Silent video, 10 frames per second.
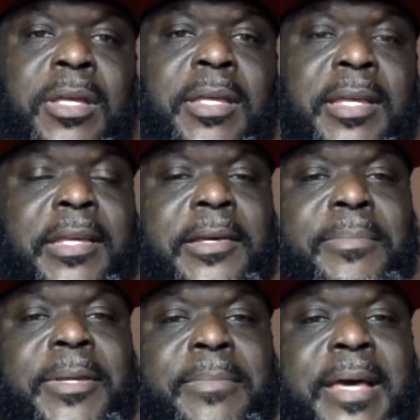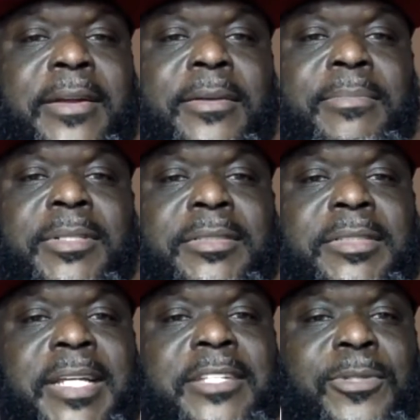it could be better,
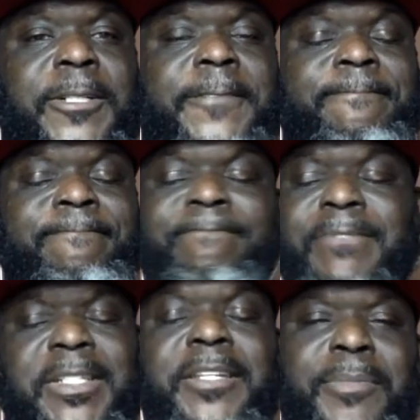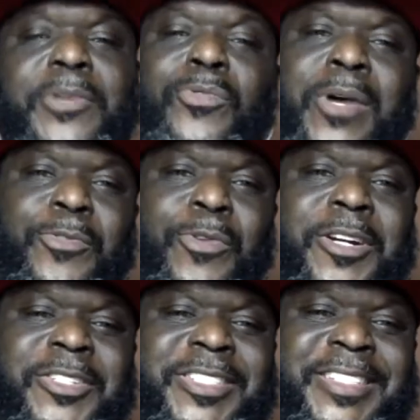but guess what? It could be way
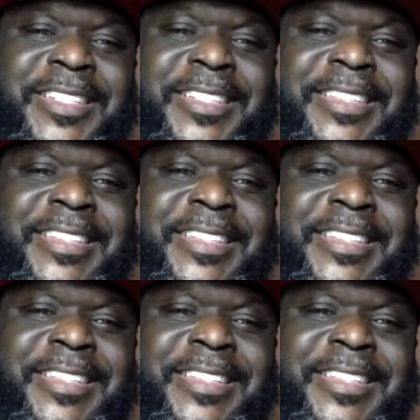worse.